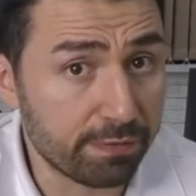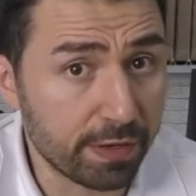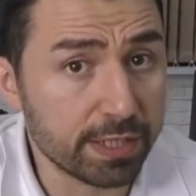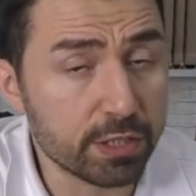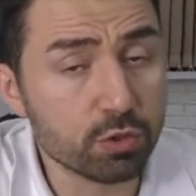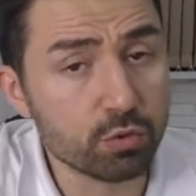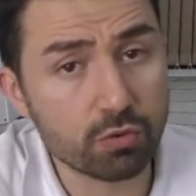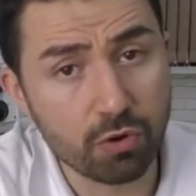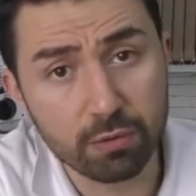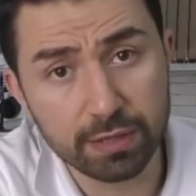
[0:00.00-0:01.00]
need to do
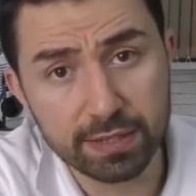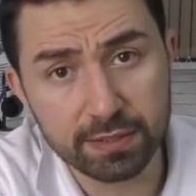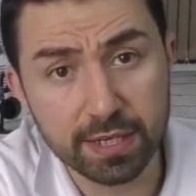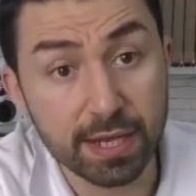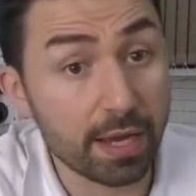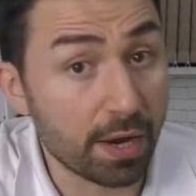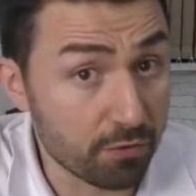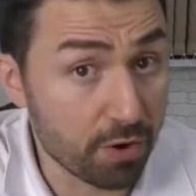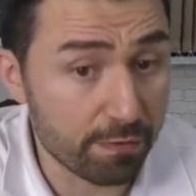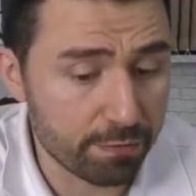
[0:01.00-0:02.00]
crown lengthening, I
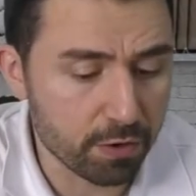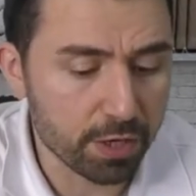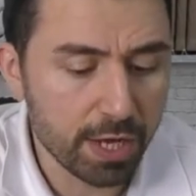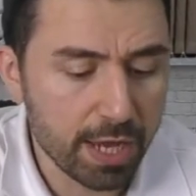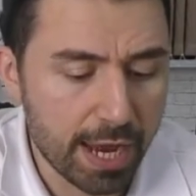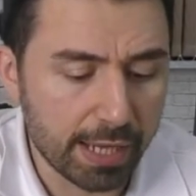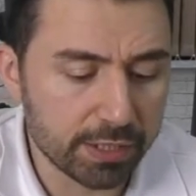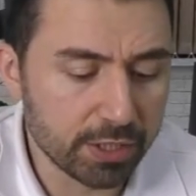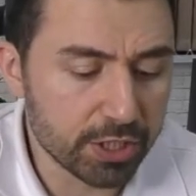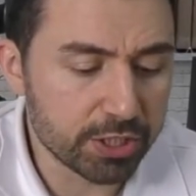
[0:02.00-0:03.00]
refer.
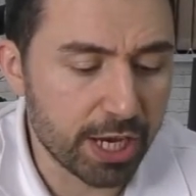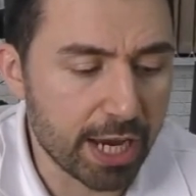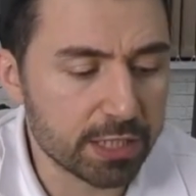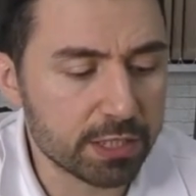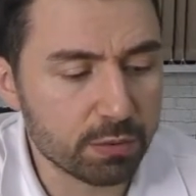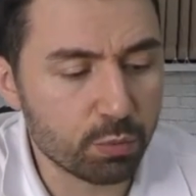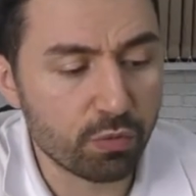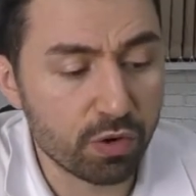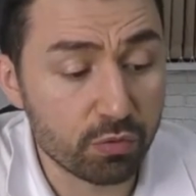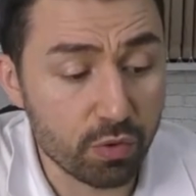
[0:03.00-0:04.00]
And in this case,
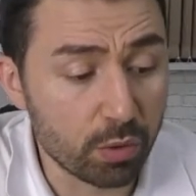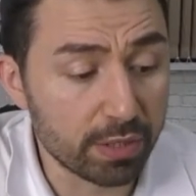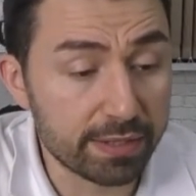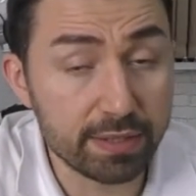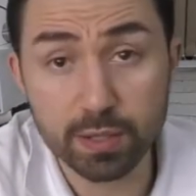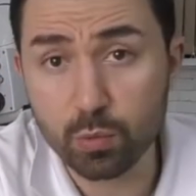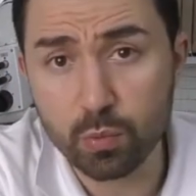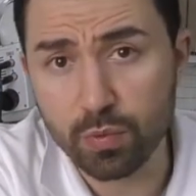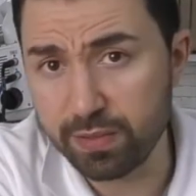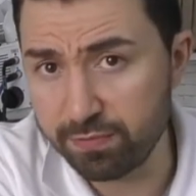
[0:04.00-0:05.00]
for crown lengthening, we
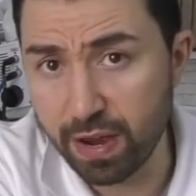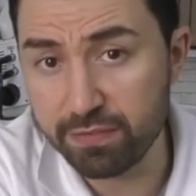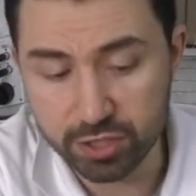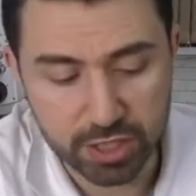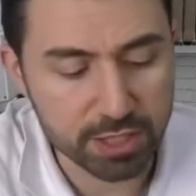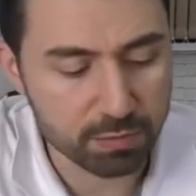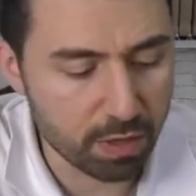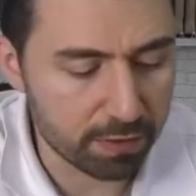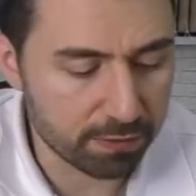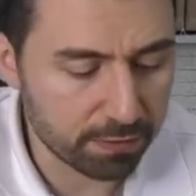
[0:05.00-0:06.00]
wait 5-6
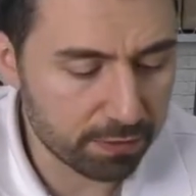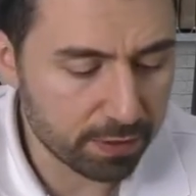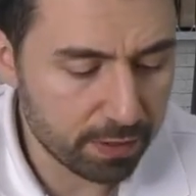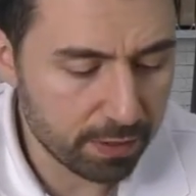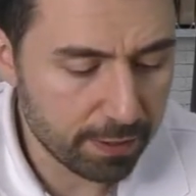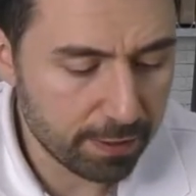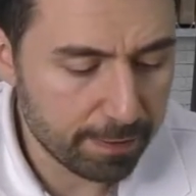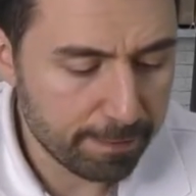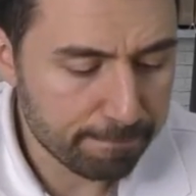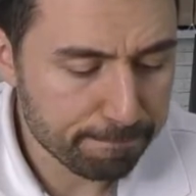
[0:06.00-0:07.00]
months.
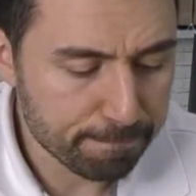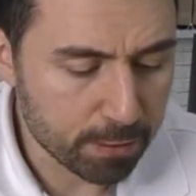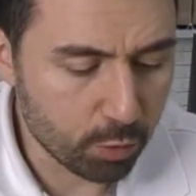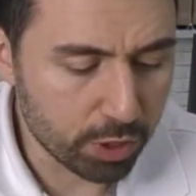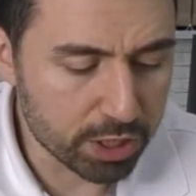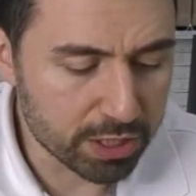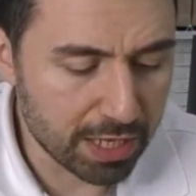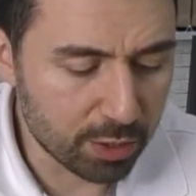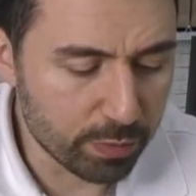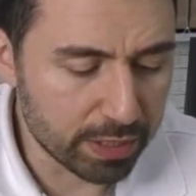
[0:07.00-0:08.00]
What is the
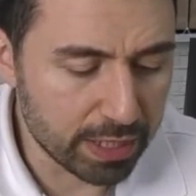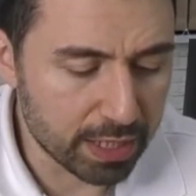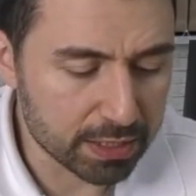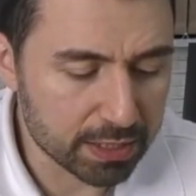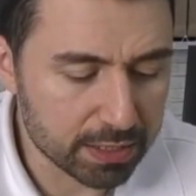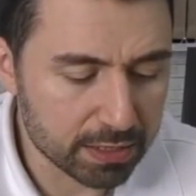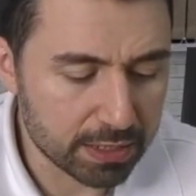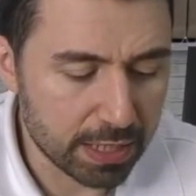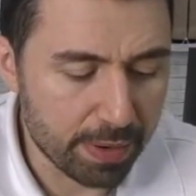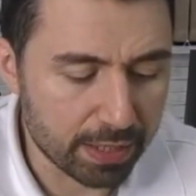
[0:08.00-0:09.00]
lumineers?
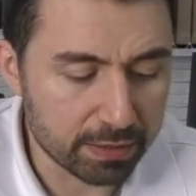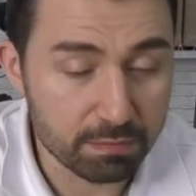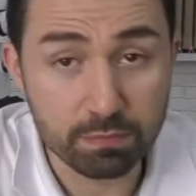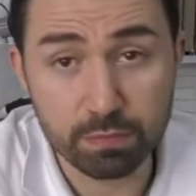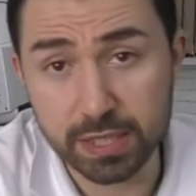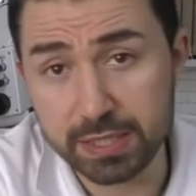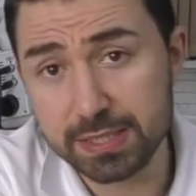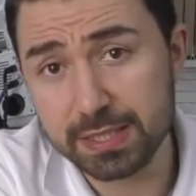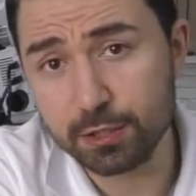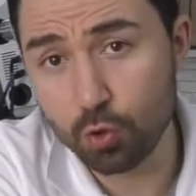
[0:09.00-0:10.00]
Yeah, man, please
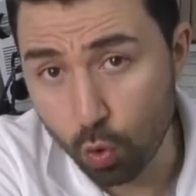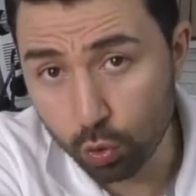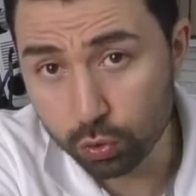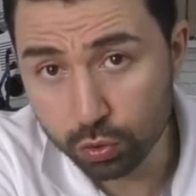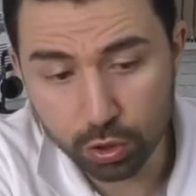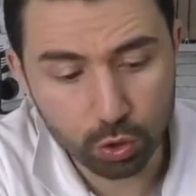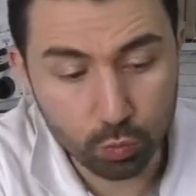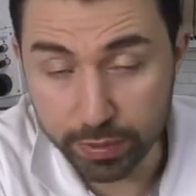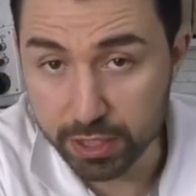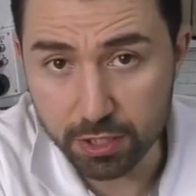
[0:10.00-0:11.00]
Google
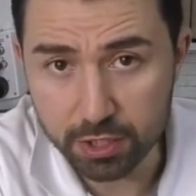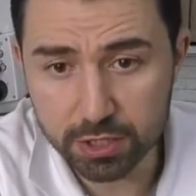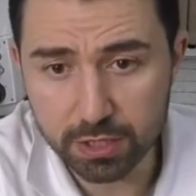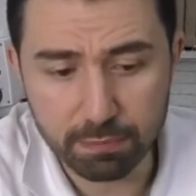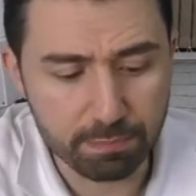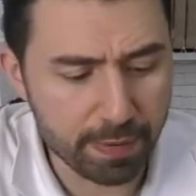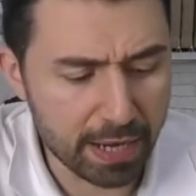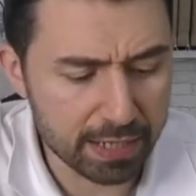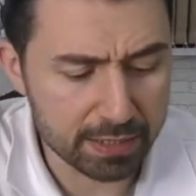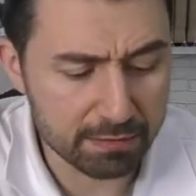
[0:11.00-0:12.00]
lumineers.
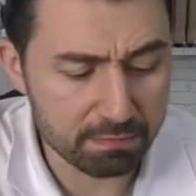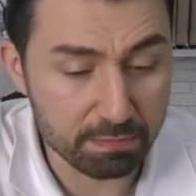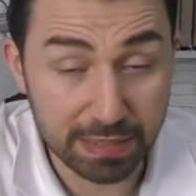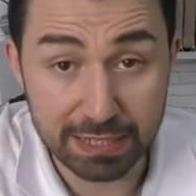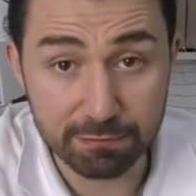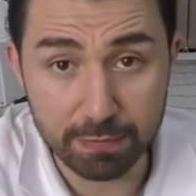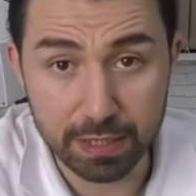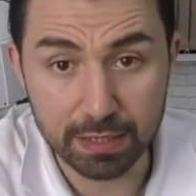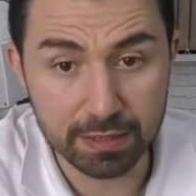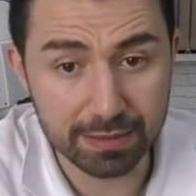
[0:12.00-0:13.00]
But believe
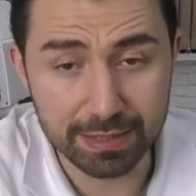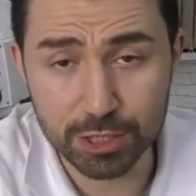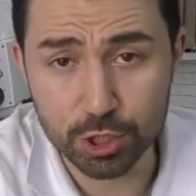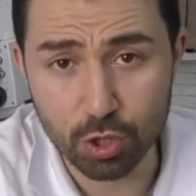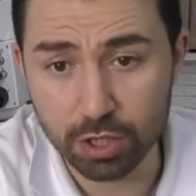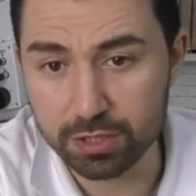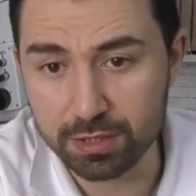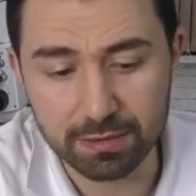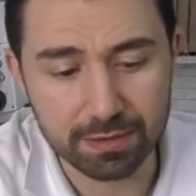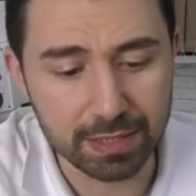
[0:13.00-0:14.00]
me, it's not
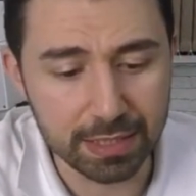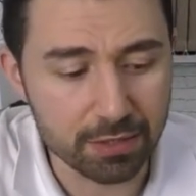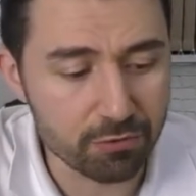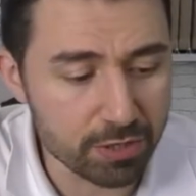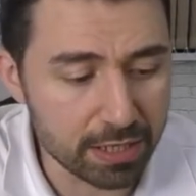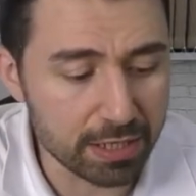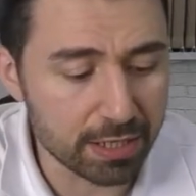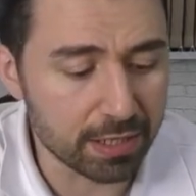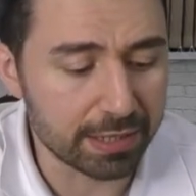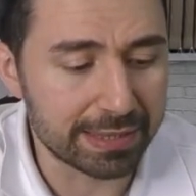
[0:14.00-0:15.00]
the
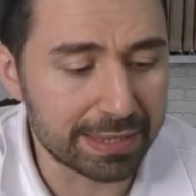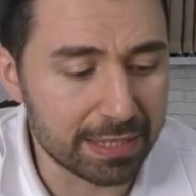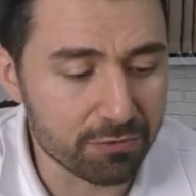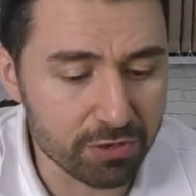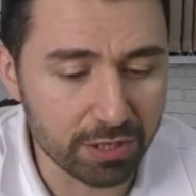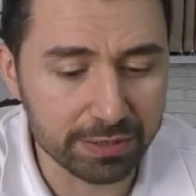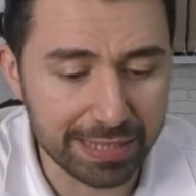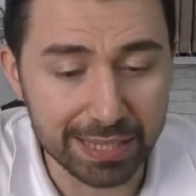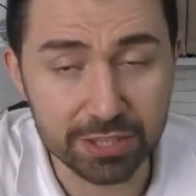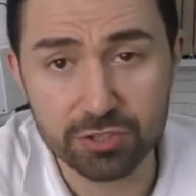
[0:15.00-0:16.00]
real
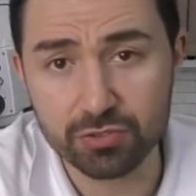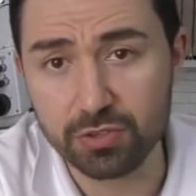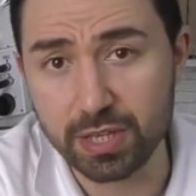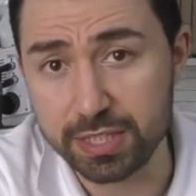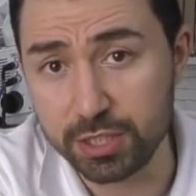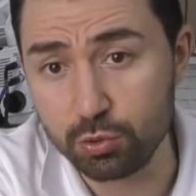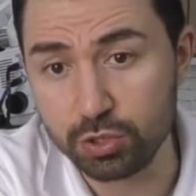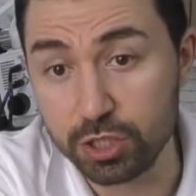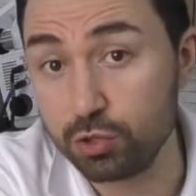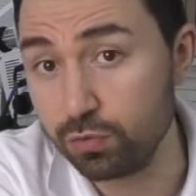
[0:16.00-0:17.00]
dentistry that you
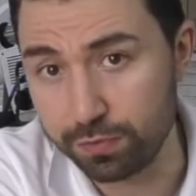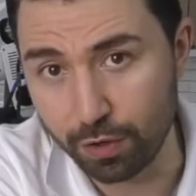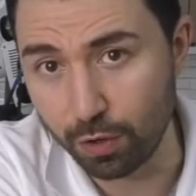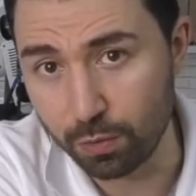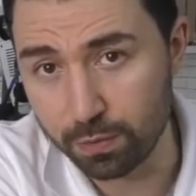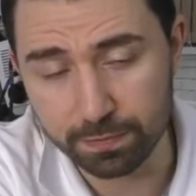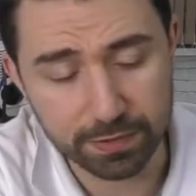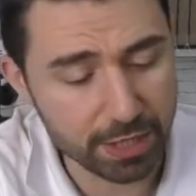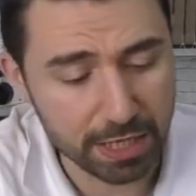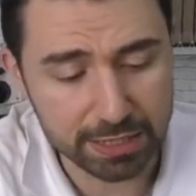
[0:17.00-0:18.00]
need to follow.
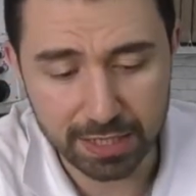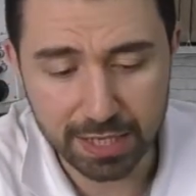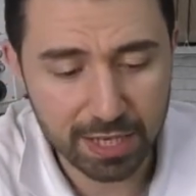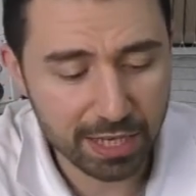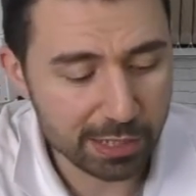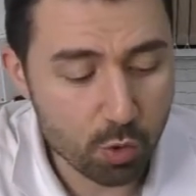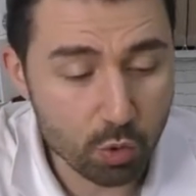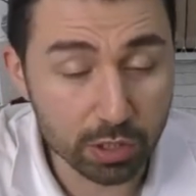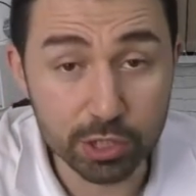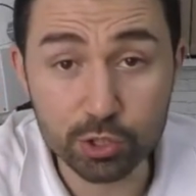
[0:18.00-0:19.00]
Just
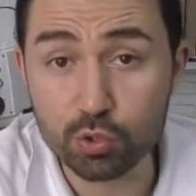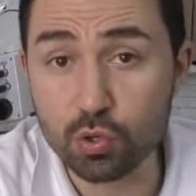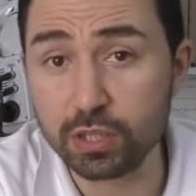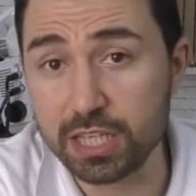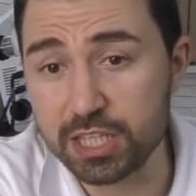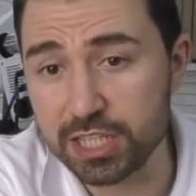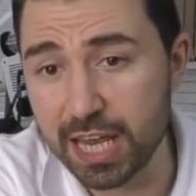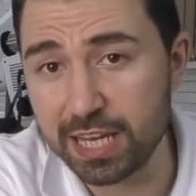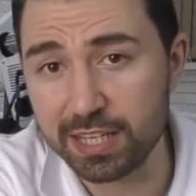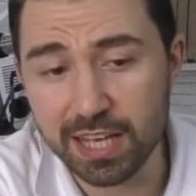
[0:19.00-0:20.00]
Google it to
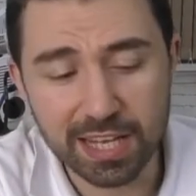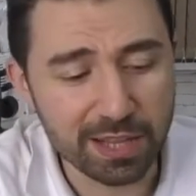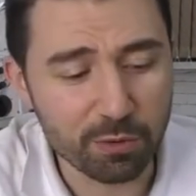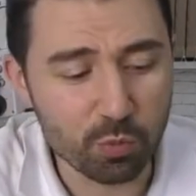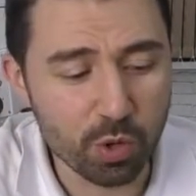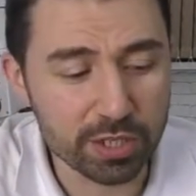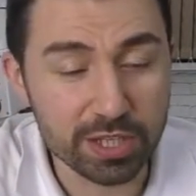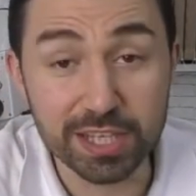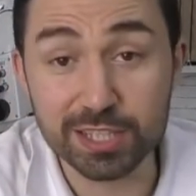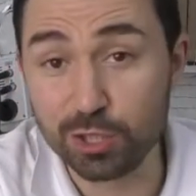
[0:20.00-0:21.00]
understand what
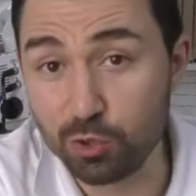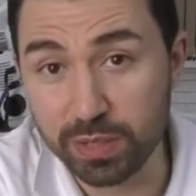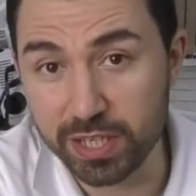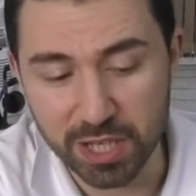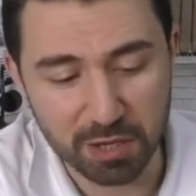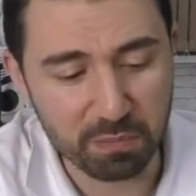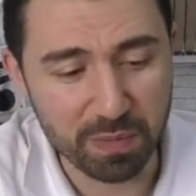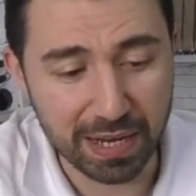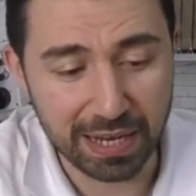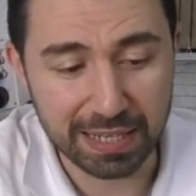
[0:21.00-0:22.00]
is lumineer.
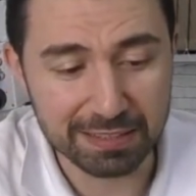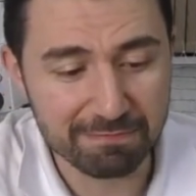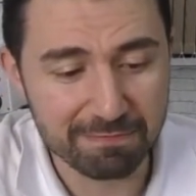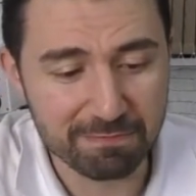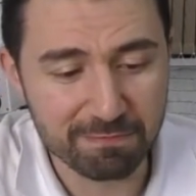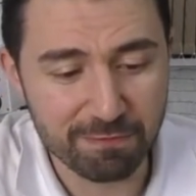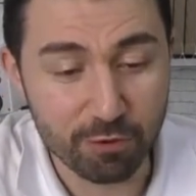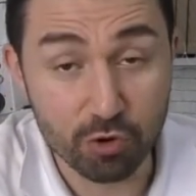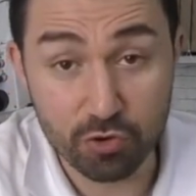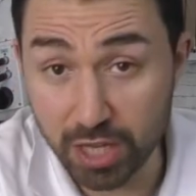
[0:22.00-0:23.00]
But
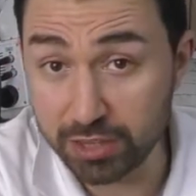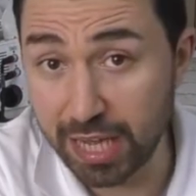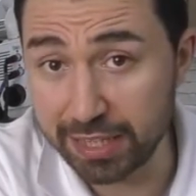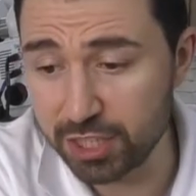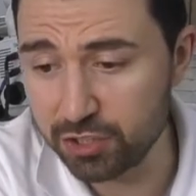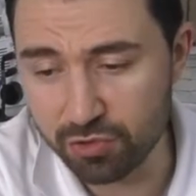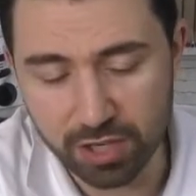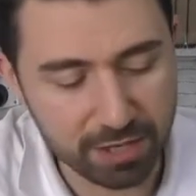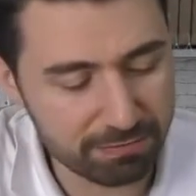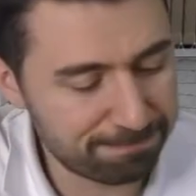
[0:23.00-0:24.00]
for real dentistry,